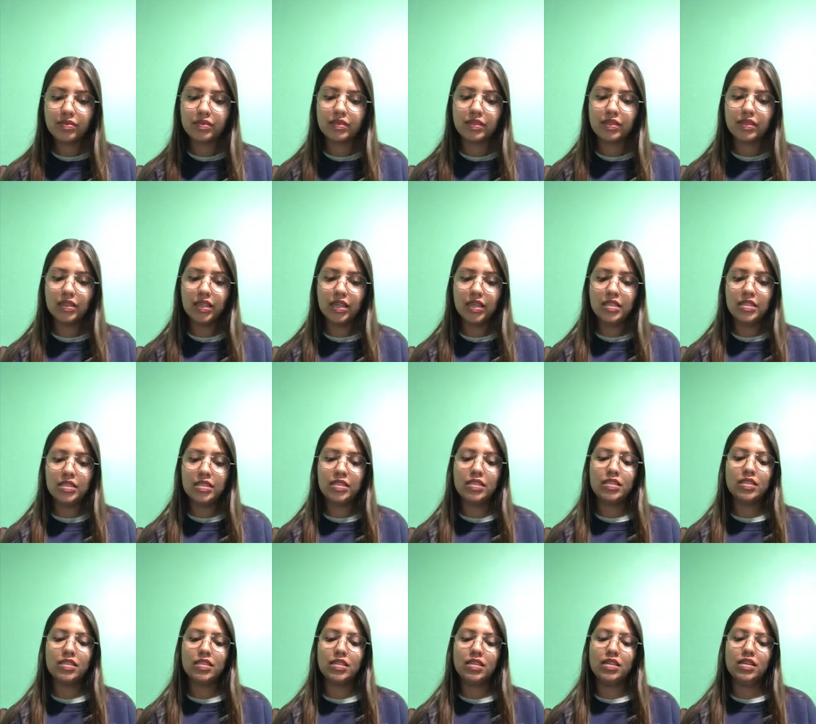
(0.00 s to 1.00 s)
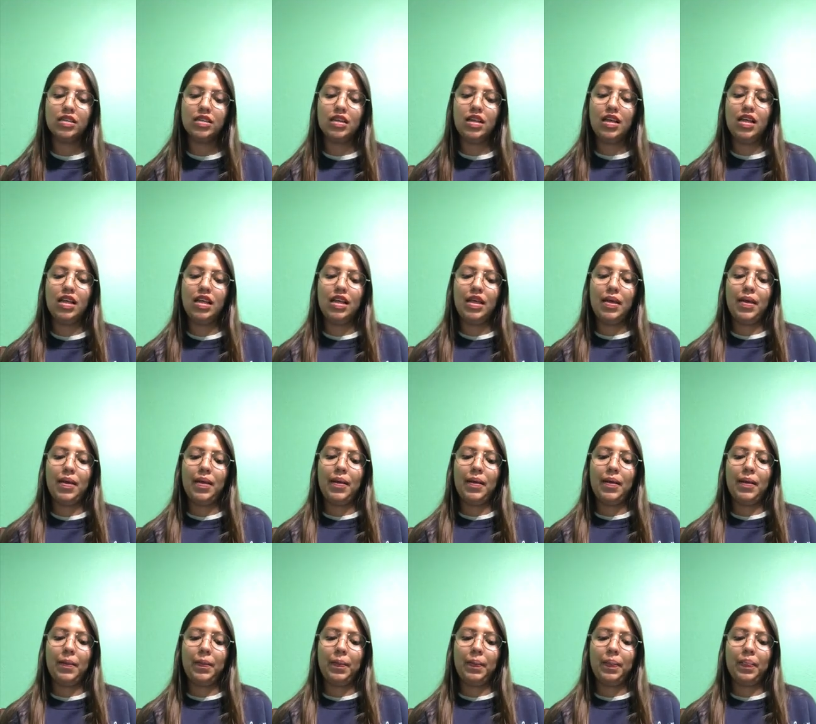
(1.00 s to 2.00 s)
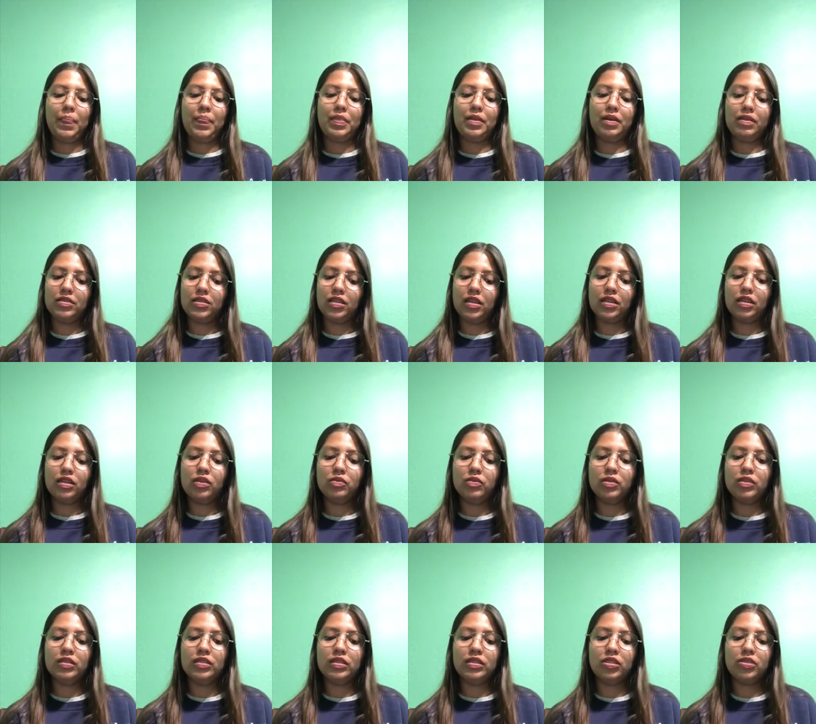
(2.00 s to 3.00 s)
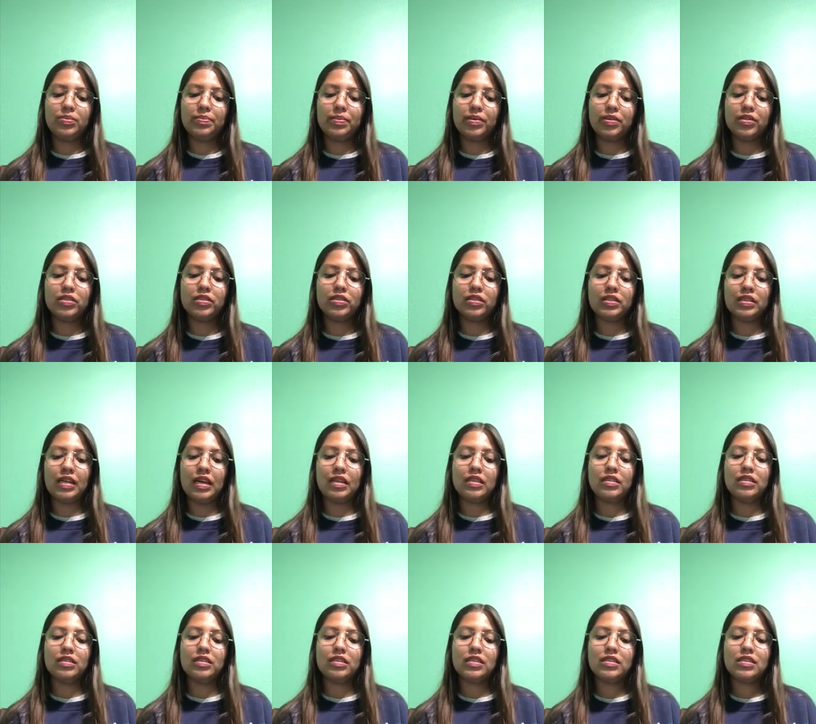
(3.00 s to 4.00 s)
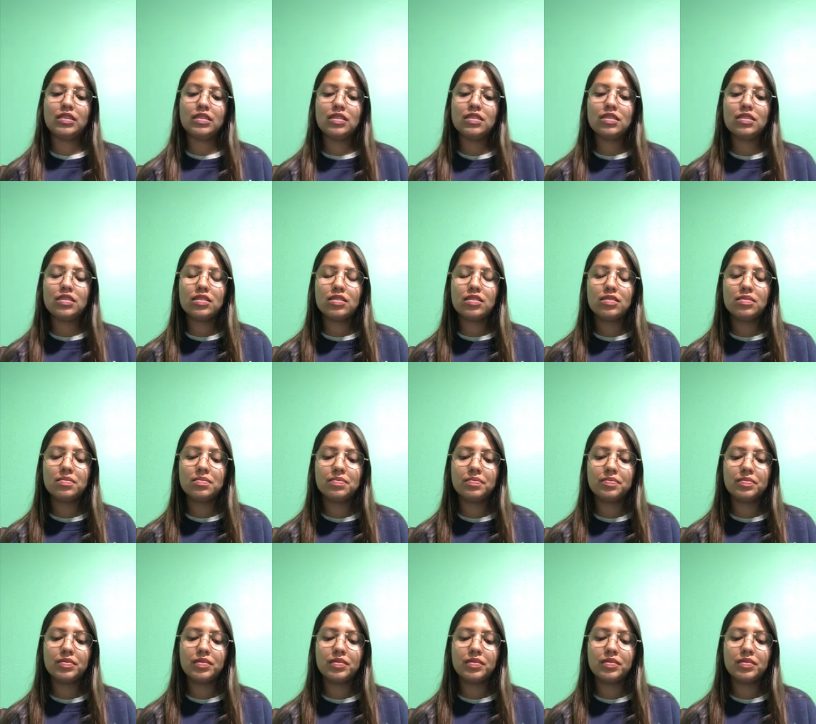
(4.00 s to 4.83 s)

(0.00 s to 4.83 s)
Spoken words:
Then the second one is personality system,